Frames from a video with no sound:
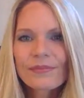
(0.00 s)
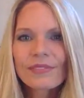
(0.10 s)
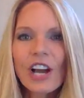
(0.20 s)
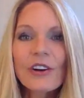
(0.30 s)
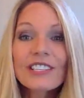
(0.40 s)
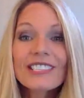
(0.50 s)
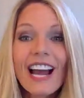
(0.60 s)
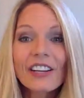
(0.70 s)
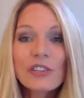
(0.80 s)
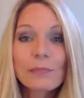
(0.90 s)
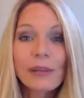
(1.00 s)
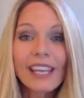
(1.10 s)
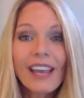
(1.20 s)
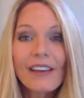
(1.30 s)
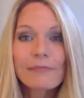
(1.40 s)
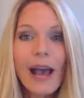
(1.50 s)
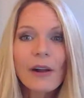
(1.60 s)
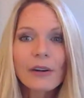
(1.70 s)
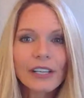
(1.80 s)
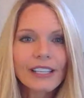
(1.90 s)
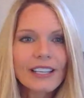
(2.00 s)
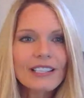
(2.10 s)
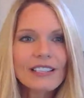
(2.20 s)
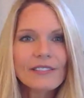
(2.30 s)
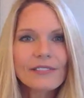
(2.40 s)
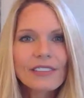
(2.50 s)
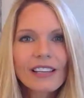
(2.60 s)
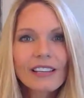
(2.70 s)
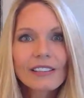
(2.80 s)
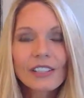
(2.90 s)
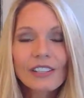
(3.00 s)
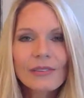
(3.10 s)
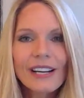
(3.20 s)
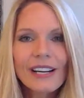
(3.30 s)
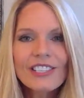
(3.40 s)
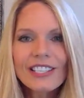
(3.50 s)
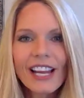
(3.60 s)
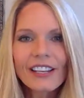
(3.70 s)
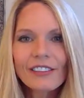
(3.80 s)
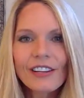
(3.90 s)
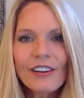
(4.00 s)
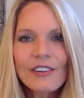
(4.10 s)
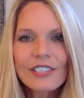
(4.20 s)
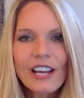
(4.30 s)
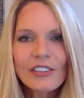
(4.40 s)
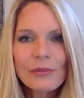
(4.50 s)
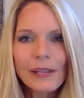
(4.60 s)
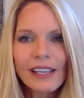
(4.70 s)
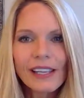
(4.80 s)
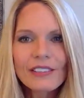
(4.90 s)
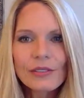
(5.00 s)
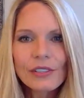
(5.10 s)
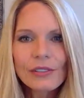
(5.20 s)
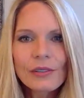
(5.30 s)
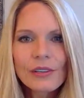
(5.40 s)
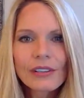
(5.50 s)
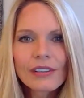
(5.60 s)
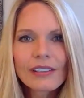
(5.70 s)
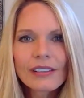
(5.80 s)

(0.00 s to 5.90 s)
Oh, does Dr. B have powder adhesive? Good question. I don't know. Dr. B, do you?